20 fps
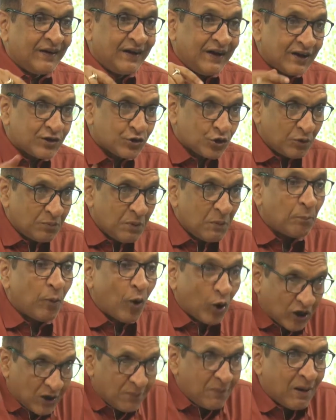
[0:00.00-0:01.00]
It should be
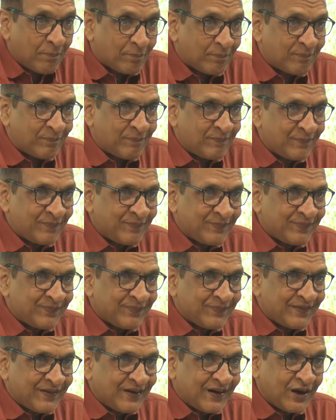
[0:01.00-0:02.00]
bottom up.
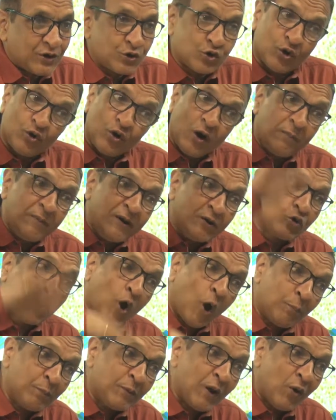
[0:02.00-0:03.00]
It should not be
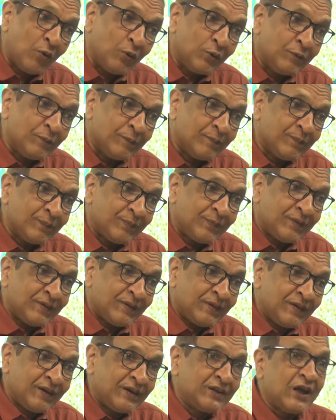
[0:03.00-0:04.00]
top down.
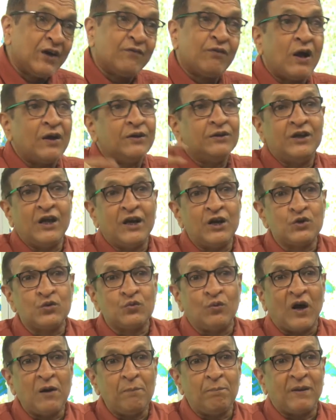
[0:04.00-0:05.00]
There is
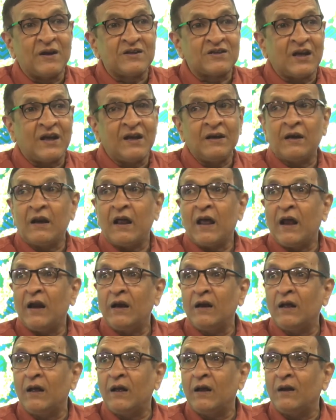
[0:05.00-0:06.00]
one person
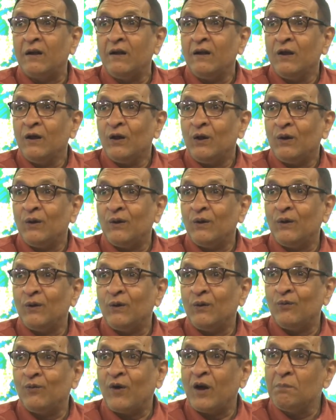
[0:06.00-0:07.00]
and
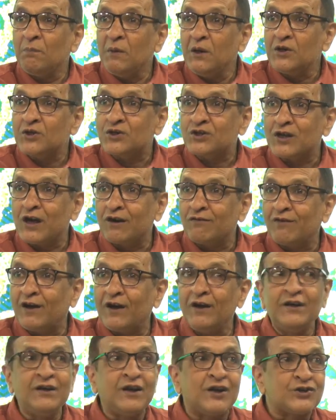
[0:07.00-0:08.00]
one minister,
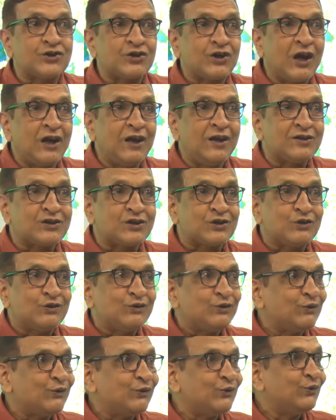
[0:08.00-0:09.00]
one industrialist,
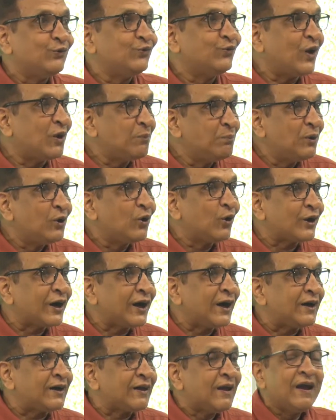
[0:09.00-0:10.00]
one
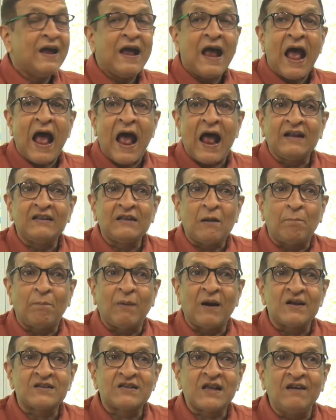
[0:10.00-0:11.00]
bureaucrat, and the
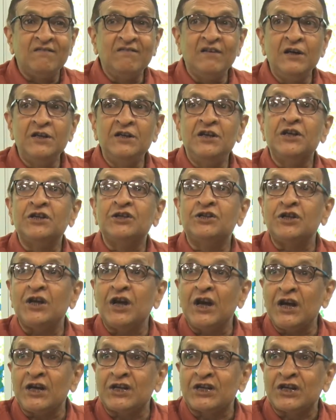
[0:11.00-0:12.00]
person will
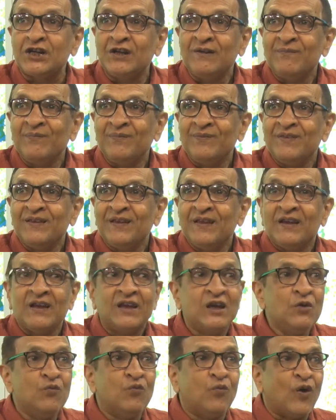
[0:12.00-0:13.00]
dictate
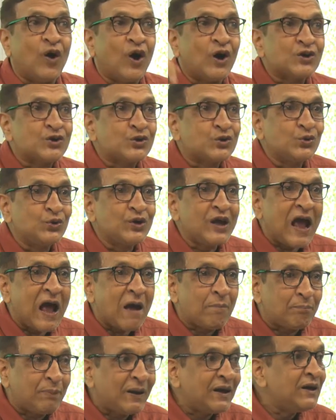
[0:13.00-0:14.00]
what should
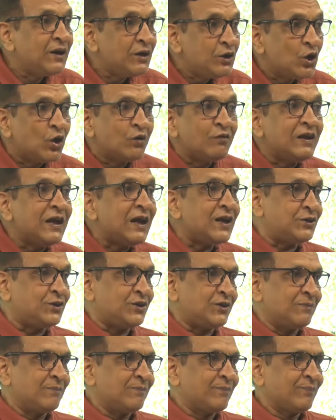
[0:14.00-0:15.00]
happen in your
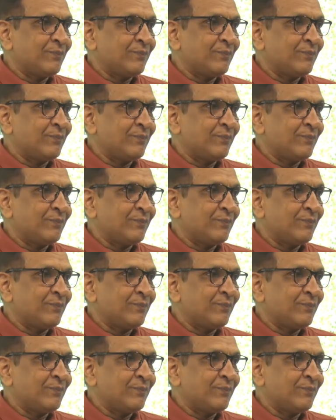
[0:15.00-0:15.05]
village.